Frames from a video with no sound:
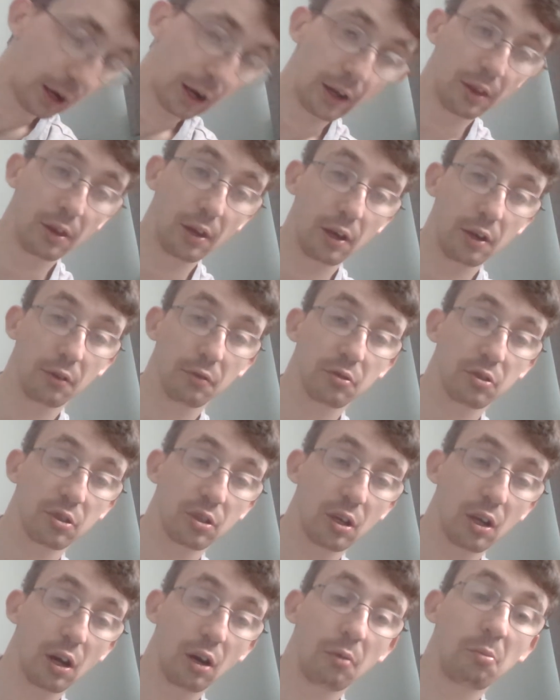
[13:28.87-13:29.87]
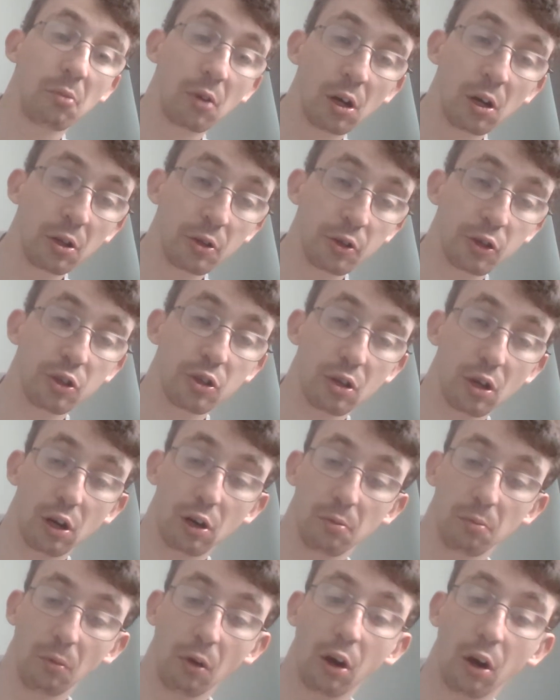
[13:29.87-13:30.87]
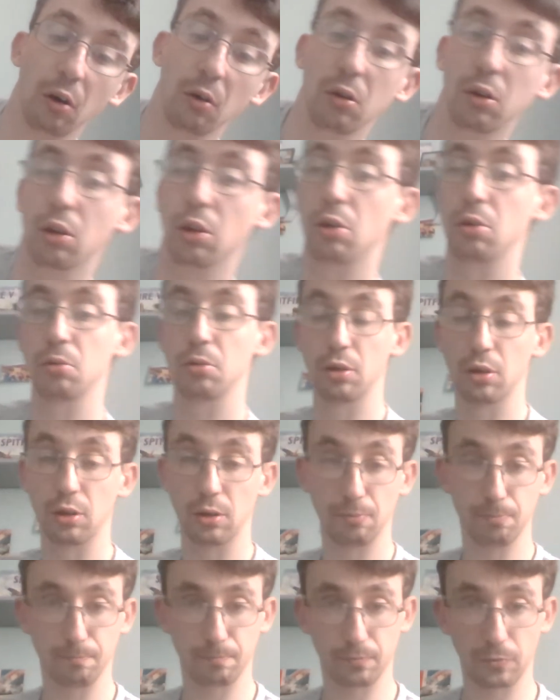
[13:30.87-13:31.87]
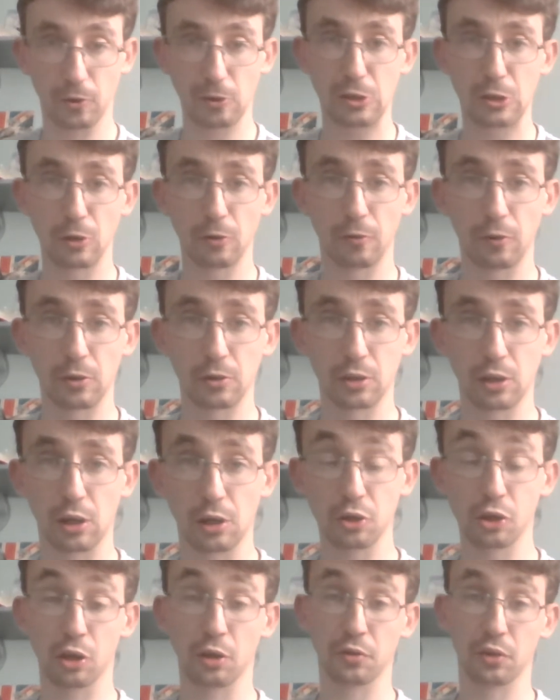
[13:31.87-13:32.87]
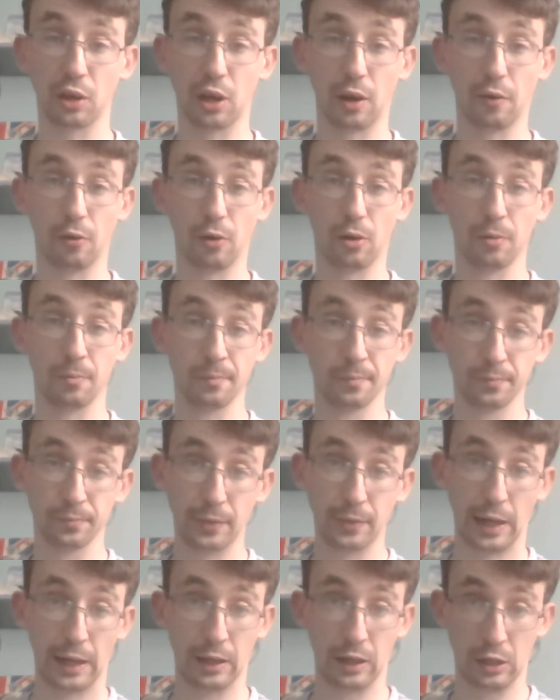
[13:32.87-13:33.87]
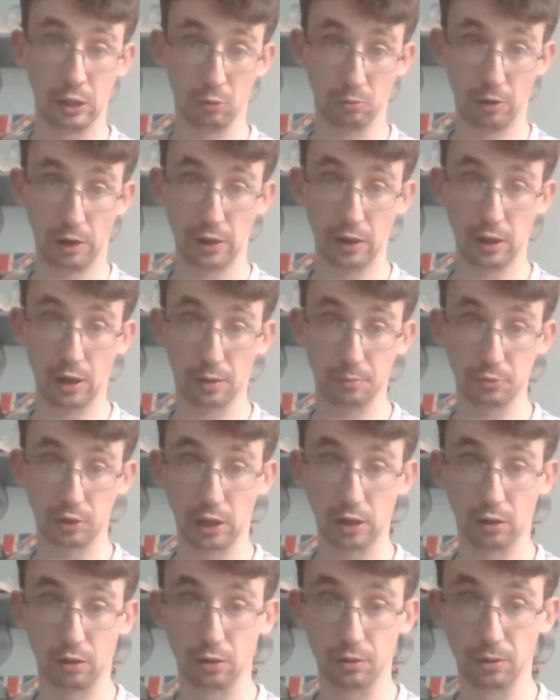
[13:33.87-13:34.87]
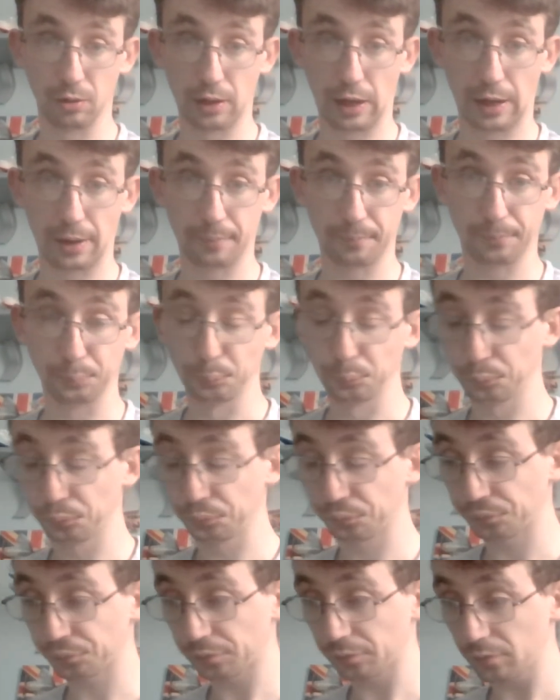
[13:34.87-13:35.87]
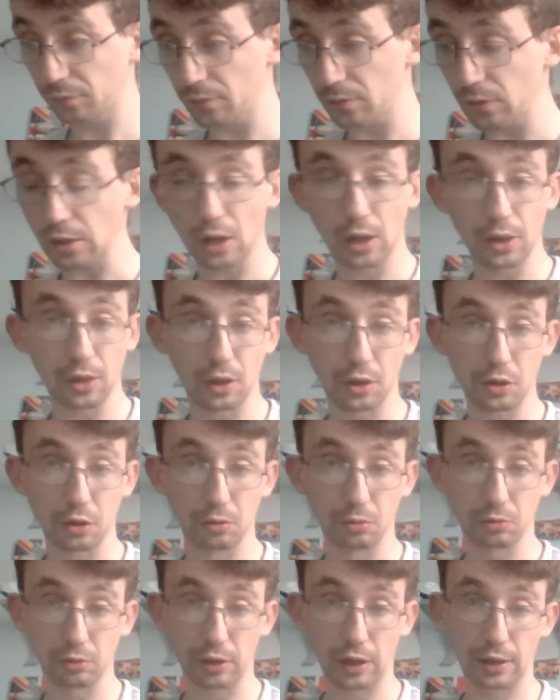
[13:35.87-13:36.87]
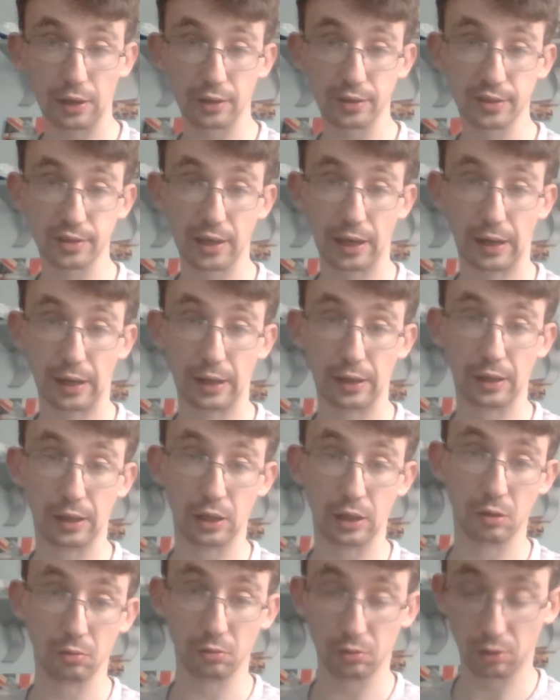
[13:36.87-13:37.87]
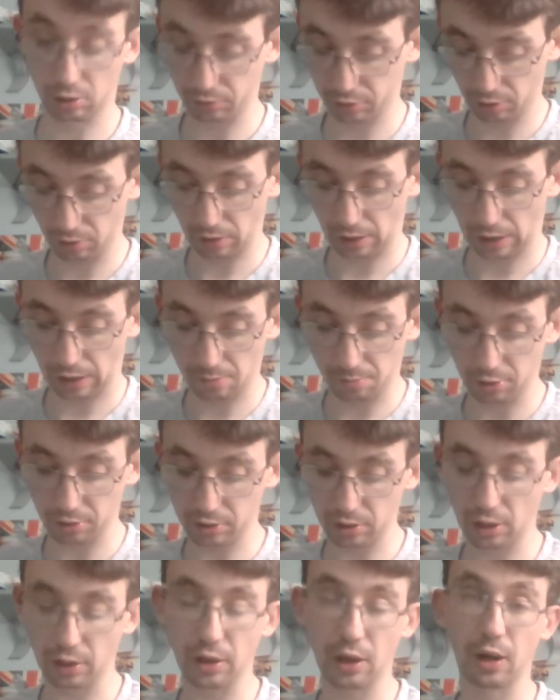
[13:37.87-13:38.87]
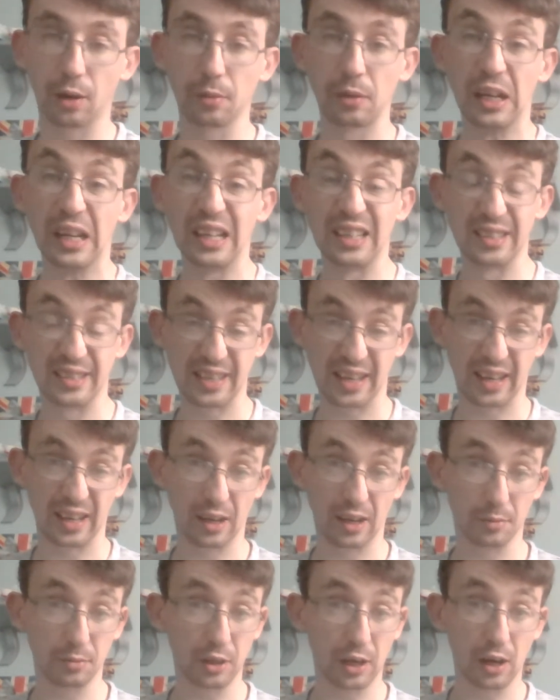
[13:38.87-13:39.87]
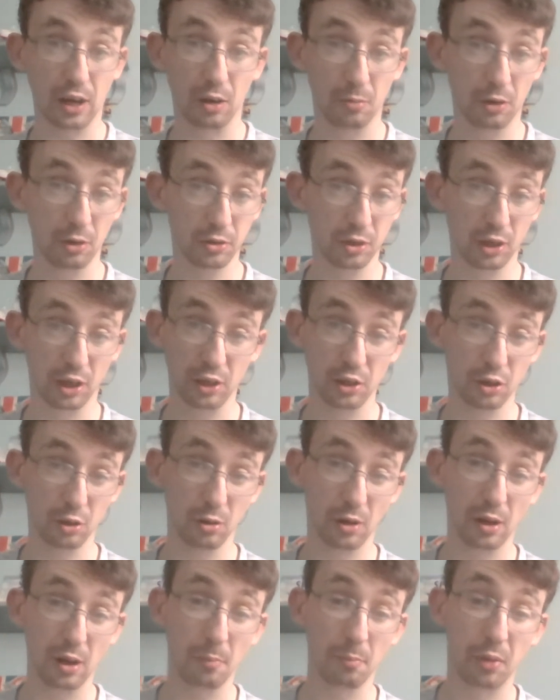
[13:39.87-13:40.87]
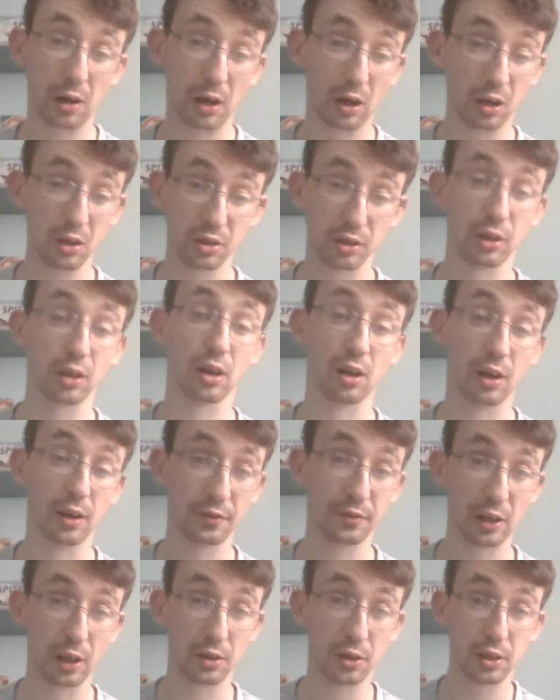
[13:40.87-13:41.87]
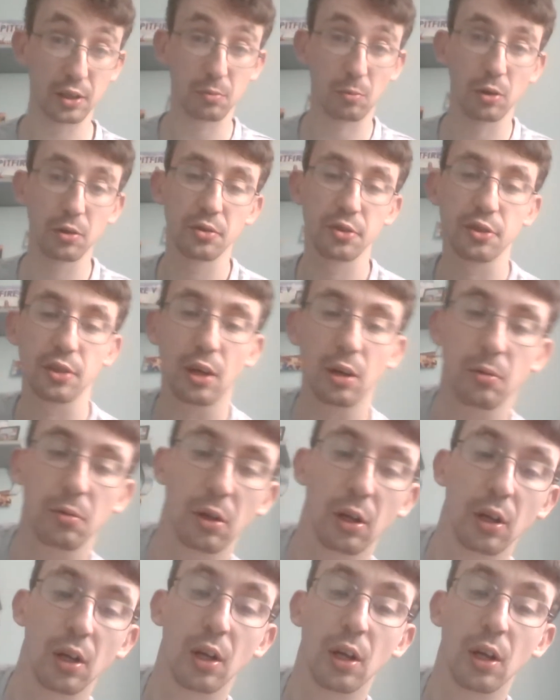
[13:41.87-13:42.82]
then obviously I'll glue the two fuselage halves together, and then you'll get the update on that. Then you'll get the second, and then I'll do that. I'll most likely second update. I'll most likely do it in parts like I've done this one. So